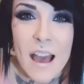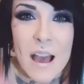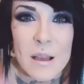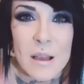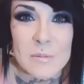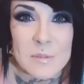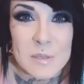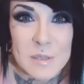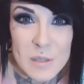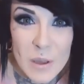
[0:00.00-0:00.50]

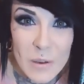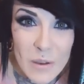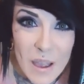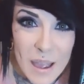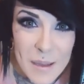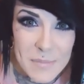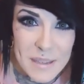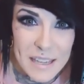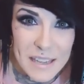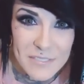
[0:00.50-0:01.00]
I'm so
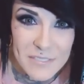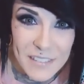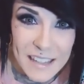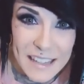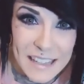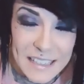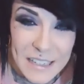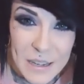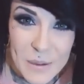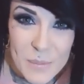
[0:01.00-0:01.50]
happy I
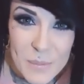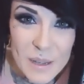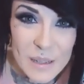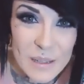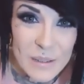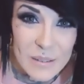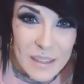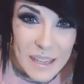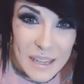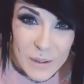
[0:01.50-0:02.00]
finally got my
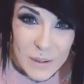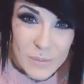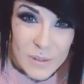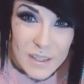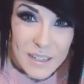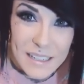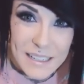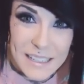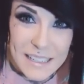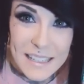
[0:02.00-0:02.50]
new
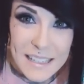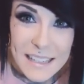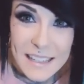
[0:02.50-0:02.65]
camera.